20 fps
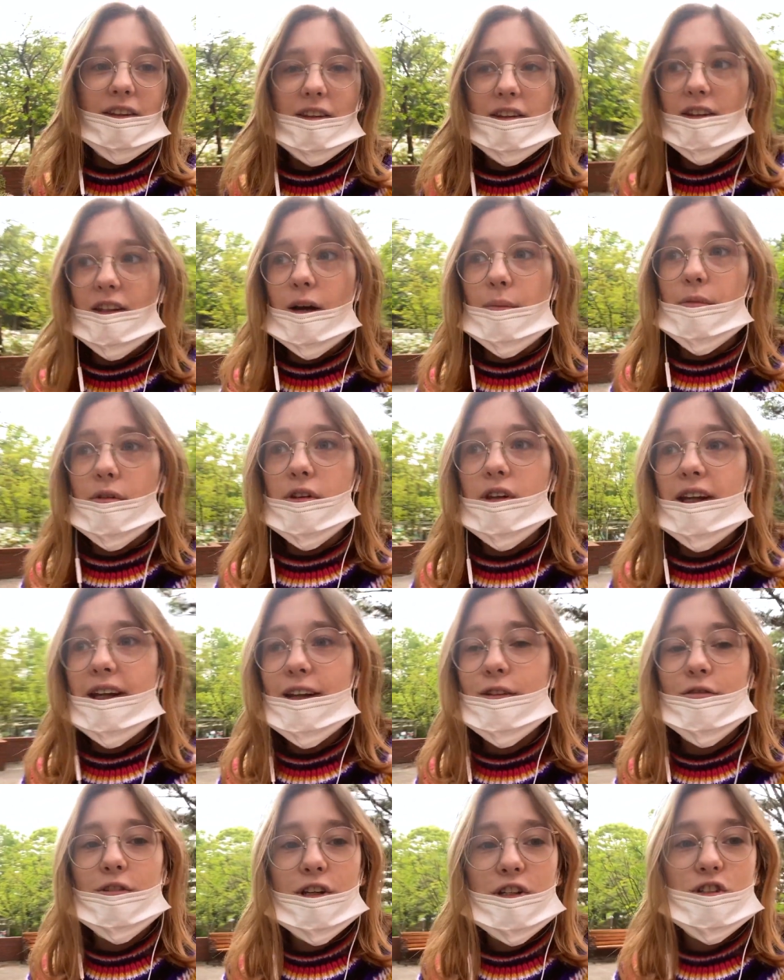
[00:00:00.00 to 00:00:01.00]
double
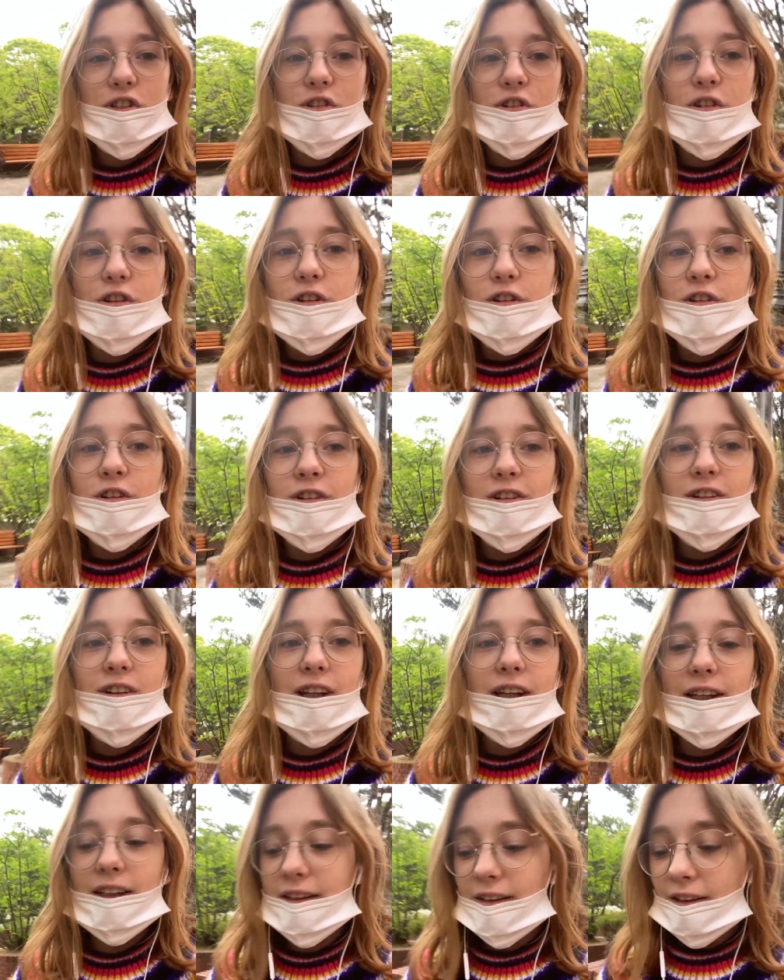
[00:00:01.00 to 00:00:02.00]
language or
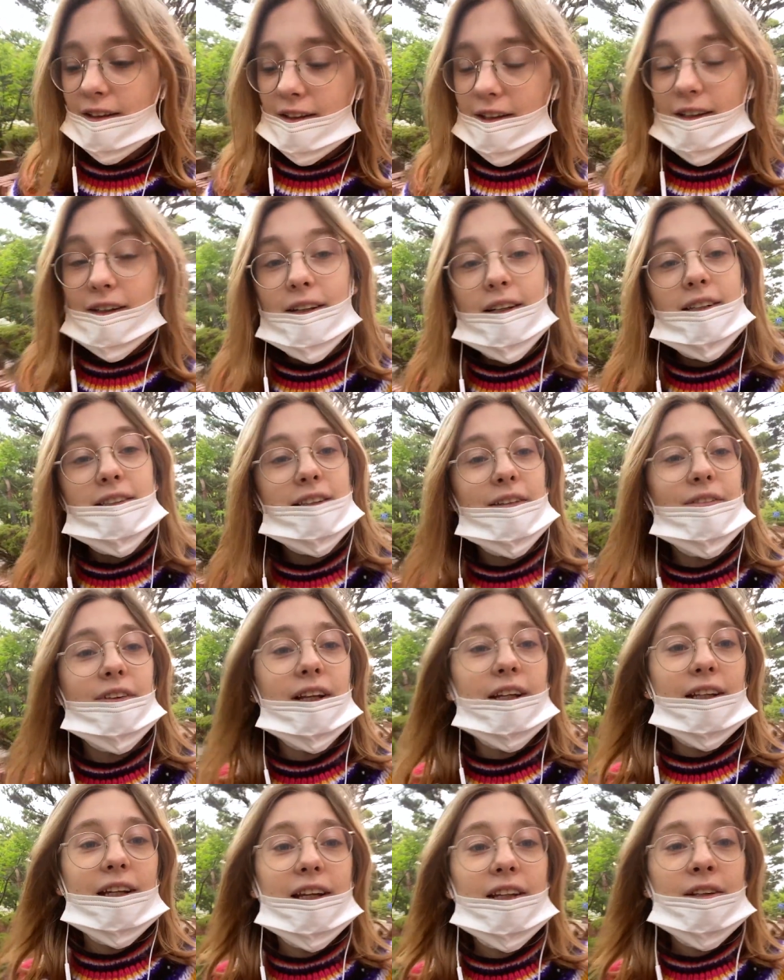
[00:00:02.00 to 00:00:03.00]
like something
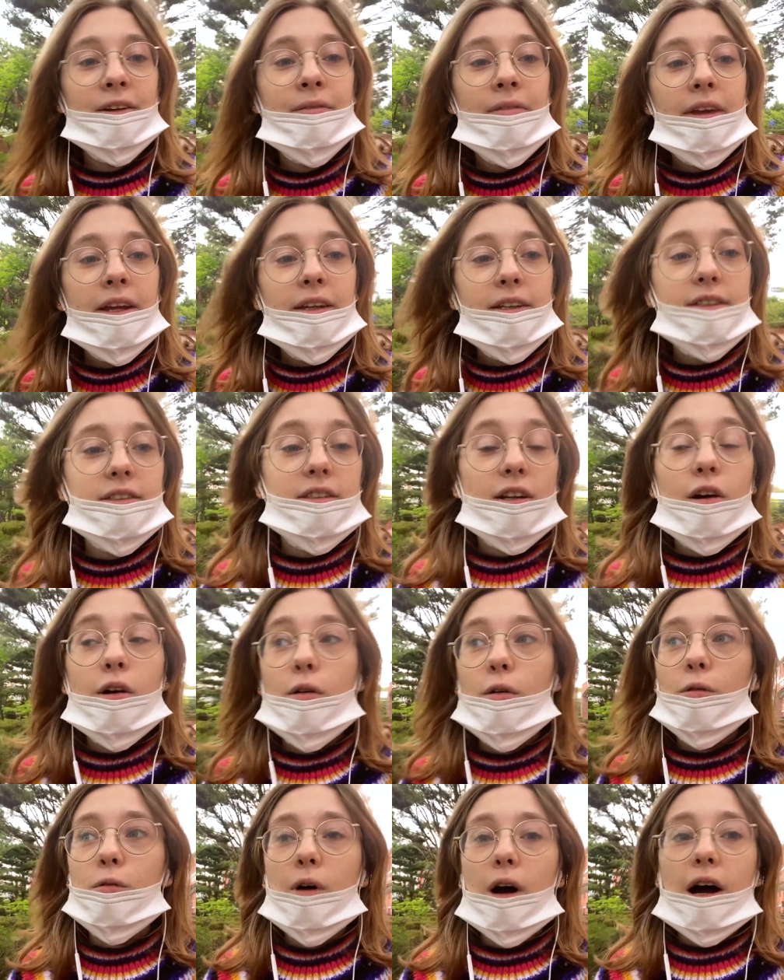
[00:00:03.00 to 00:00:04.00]
like that.
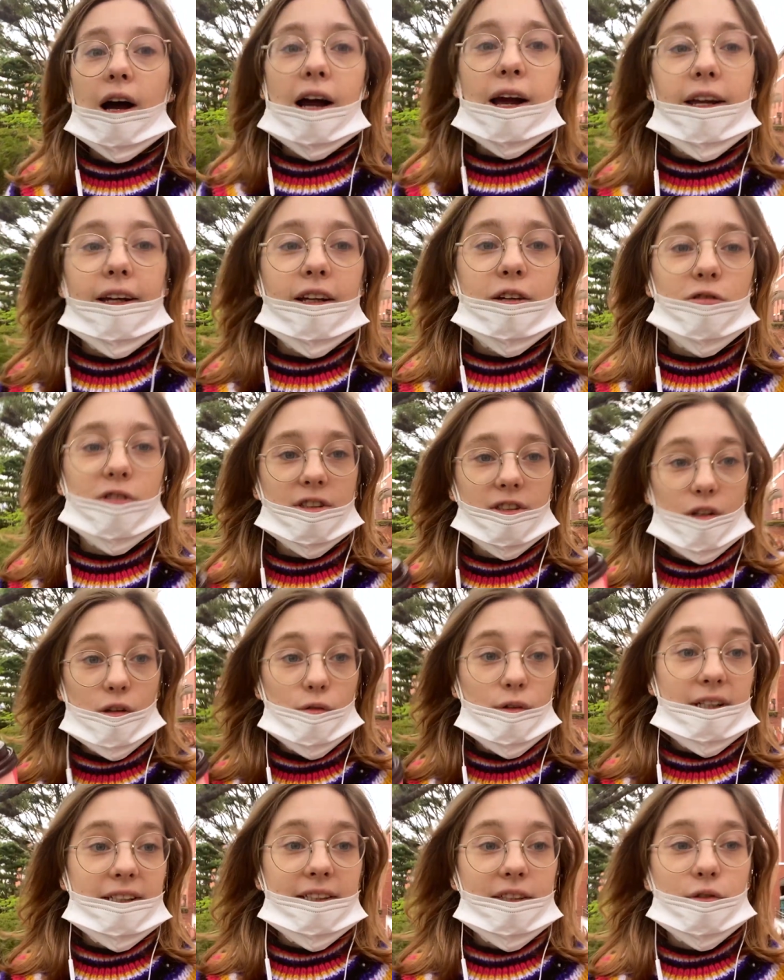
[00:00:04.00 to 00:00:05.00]
So I was
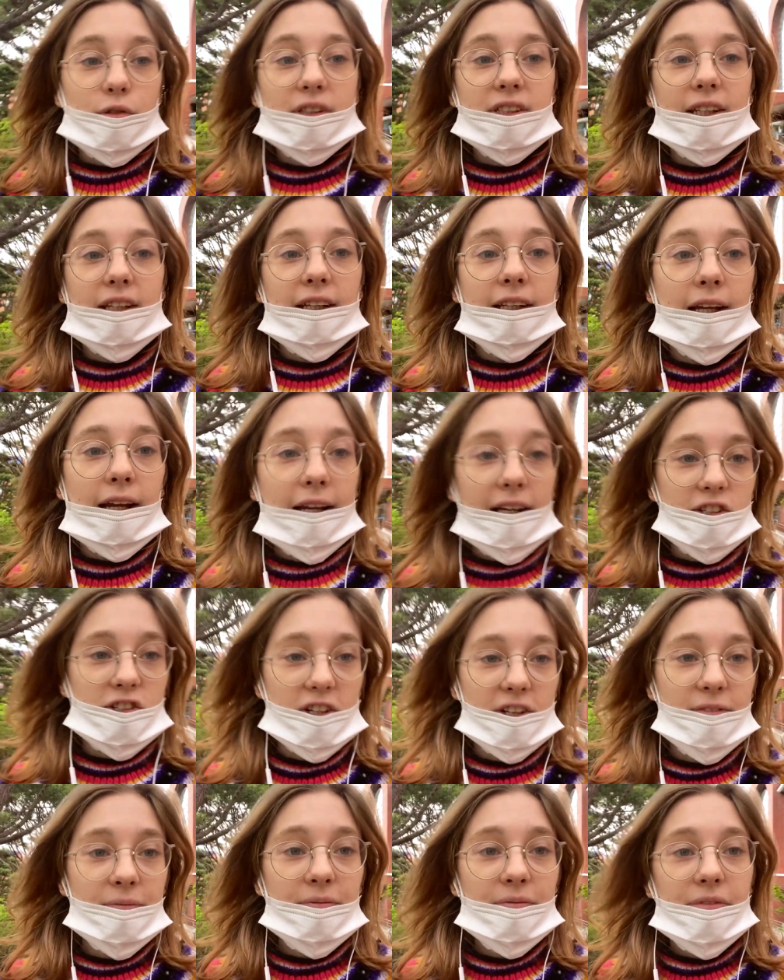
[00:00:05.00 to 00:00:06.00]
always interested in
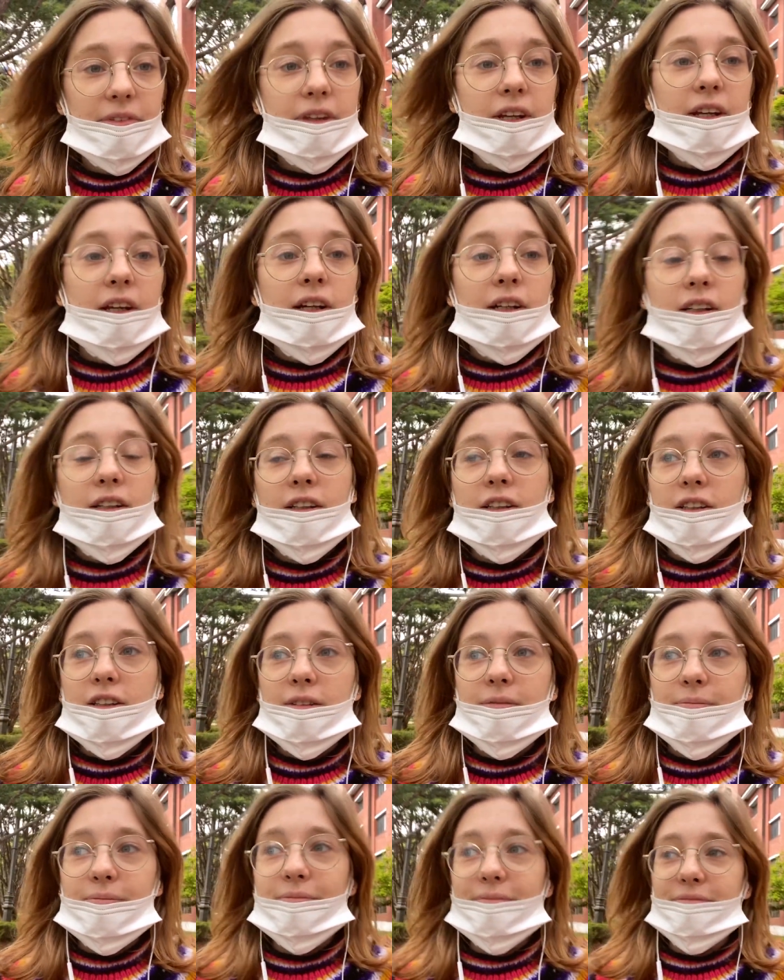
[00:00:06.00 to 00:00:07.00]
Asia.
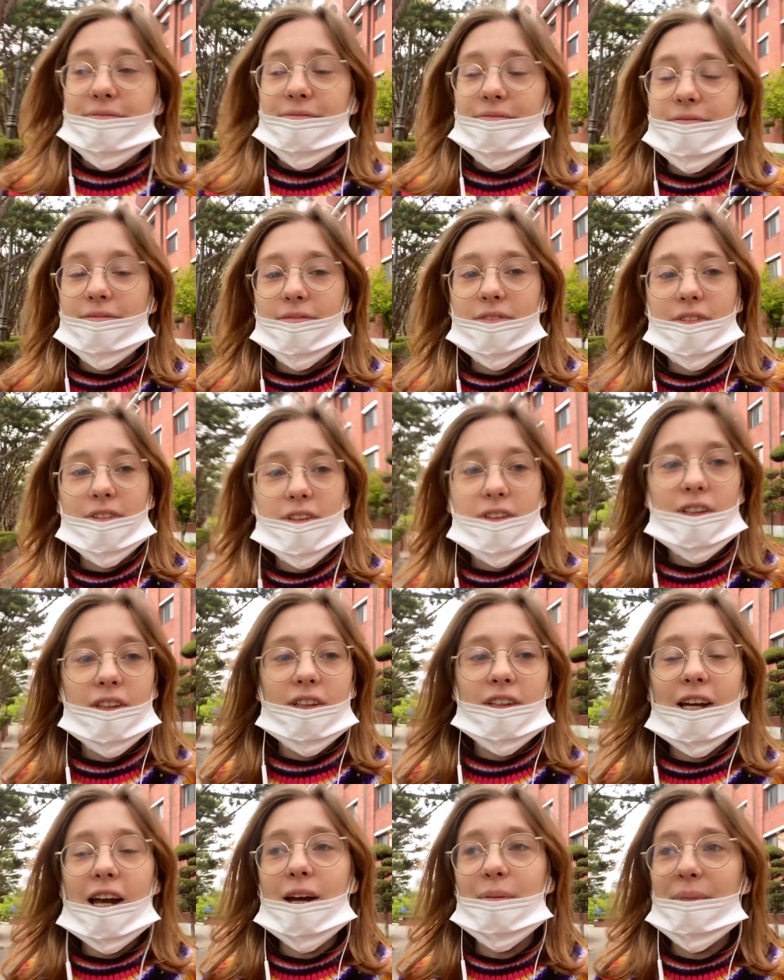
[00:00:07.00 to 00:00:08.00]
Um,
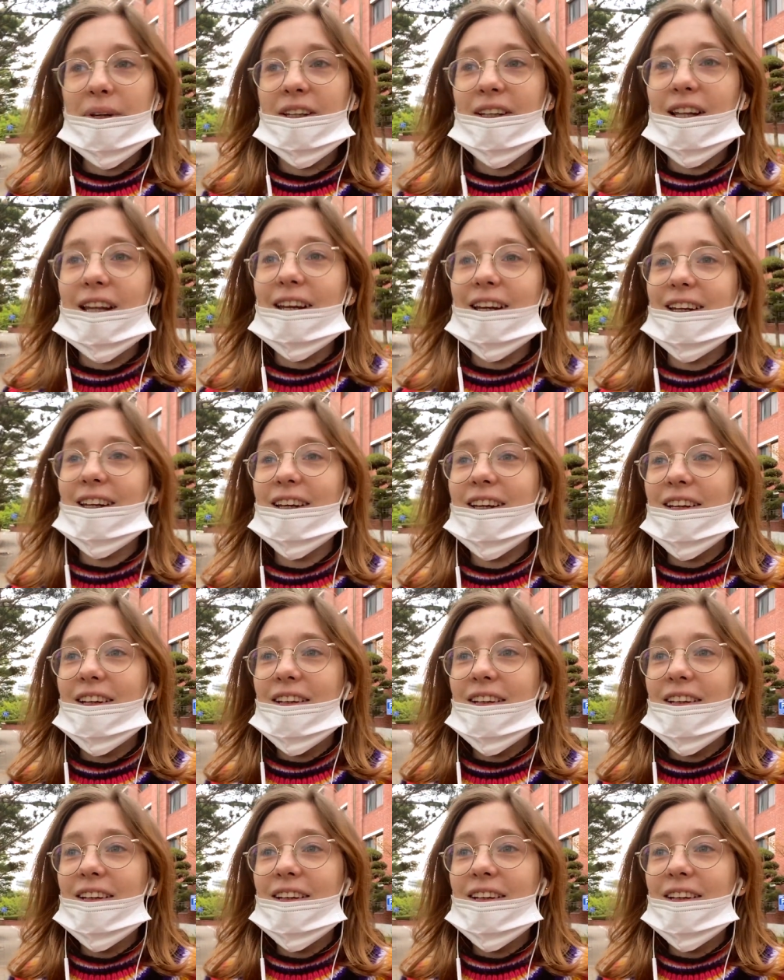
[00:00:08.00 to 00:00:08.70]
I mean like